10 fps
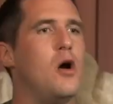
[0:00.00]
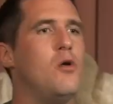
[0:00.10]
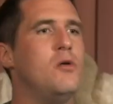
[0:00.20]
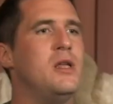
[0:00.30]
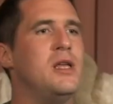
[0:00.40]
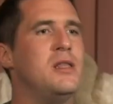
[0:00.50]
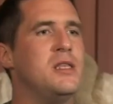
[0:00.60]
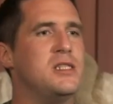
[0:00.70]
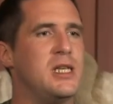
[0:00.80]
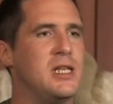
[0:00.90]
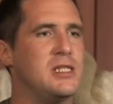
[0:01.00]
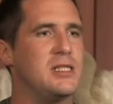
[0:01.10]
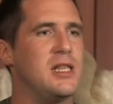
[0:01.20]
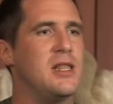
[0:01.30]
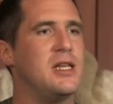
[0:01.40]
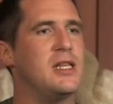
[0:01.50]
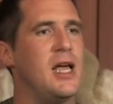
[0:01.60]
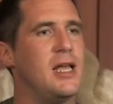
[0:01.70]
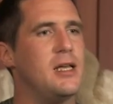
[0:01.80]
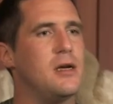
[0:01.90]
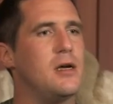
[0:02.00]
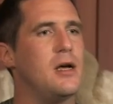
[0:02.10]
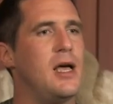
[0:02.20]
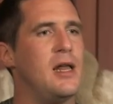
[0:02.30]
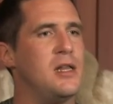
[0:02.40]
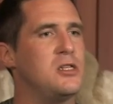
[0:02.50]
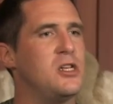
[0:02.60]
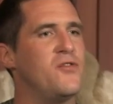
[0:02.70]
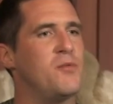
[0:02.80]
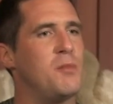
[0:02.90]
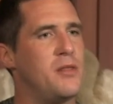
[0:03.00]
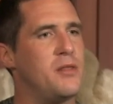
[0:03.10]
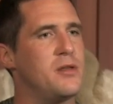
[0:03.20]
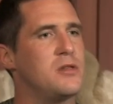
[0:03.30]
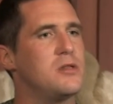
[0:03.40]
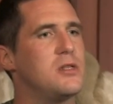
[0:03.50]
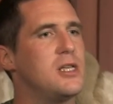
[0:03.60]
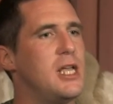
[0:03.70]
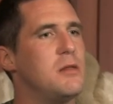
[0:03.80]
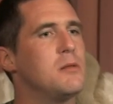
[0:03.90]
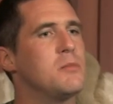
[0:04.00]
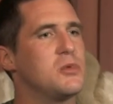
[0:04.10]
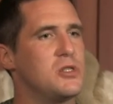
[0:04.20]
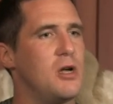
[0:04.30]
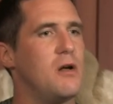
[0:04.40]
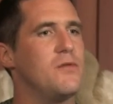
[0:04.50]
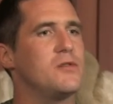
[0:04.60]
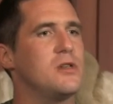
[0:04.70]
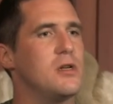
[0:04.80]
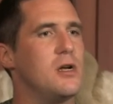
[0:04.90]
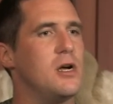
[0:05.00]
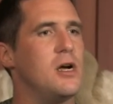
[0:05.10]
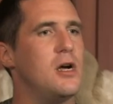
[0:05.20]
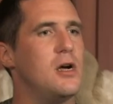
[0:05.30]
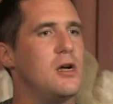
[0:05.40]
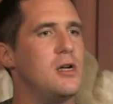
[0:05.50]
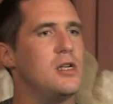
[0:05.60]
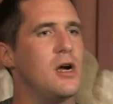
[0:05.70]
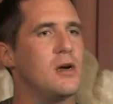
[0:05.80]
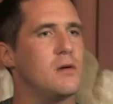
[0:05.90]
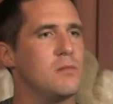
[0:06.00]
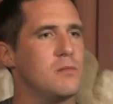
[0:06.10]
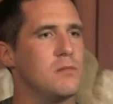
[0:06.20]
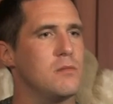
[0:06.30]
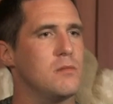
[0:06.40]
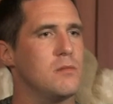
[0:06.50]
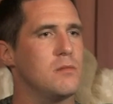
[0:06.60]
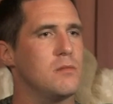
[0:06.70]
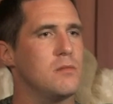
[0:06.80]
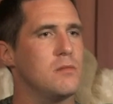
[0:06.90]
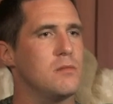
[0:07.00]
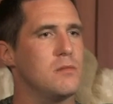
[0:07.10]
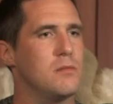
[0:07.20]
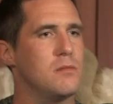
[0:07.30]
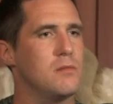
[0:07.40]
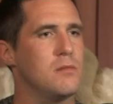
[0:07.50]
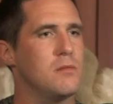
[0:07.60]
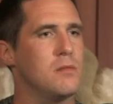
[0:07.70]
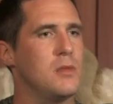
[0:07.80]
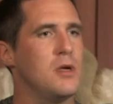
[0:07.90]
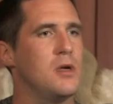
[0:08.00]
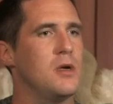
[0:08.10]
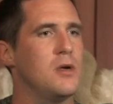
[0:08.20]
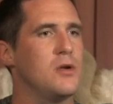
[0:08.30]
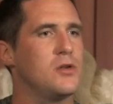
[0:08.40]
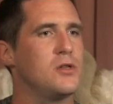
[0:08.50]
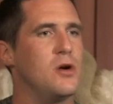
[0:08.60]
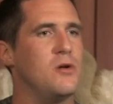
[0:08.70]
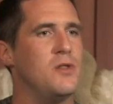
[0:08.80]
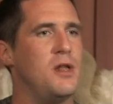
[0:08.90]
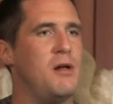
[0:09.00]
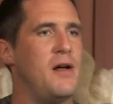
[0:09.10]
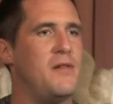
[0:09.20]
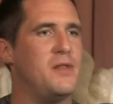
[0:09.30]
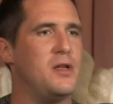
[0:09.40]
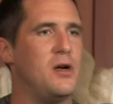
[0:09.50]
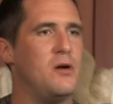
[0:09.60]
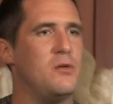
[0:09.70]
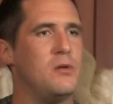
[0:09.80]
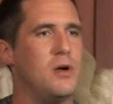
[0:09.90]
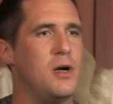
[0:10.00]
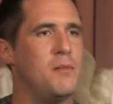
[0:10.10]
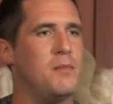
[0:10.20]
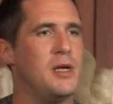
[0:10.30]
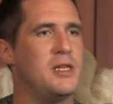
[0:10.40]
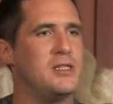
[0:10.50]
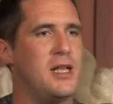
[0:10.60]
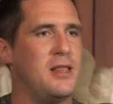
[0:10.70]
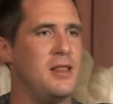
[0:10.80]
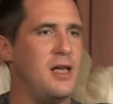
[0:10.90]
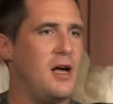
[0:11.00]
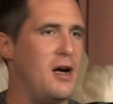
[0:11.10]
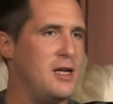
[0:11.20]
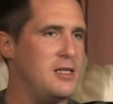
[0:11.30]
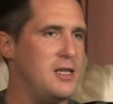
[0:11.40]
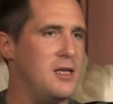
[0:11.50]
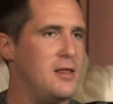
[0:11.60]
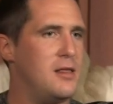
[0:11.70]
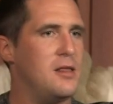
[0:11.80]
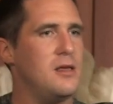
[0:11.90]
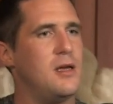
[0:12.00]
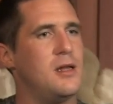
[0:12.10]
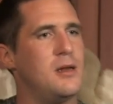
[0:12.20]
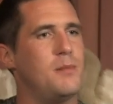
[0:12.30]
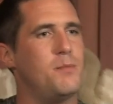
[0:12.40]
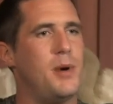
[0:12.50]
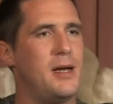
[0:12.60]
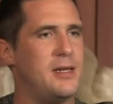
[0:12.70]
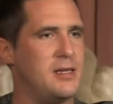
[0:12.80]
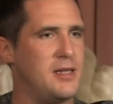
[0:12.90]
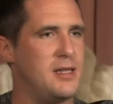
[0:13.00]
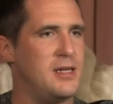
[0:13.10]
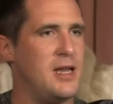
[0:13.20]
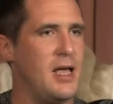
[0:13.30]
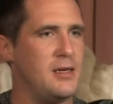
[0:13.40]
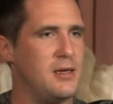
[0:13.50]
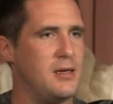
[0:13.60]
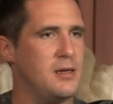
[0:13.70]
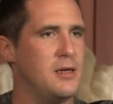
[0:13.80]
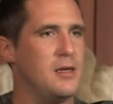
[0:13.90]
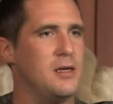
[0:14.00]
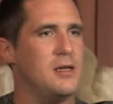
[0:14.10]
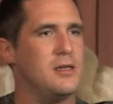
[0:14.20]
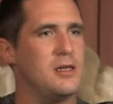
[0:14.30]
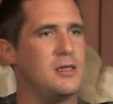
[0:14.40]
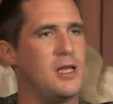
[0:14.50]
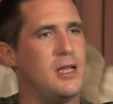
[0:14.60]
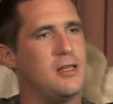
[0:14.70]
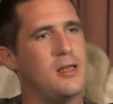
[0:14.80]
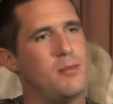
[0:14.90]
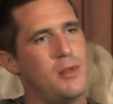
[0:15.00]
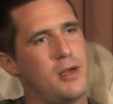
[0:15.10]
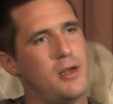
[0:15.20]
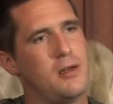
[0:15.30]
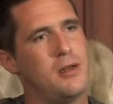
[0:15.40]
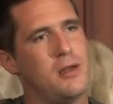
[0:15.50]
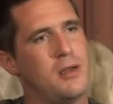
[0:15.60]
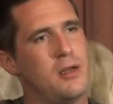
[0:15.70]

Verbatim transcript: only in the sense that they take energy from others to keep themselves uh, young. Yeah. So they don't have to go um, extend their eye teeth and bite into the neck. It's just take their blood.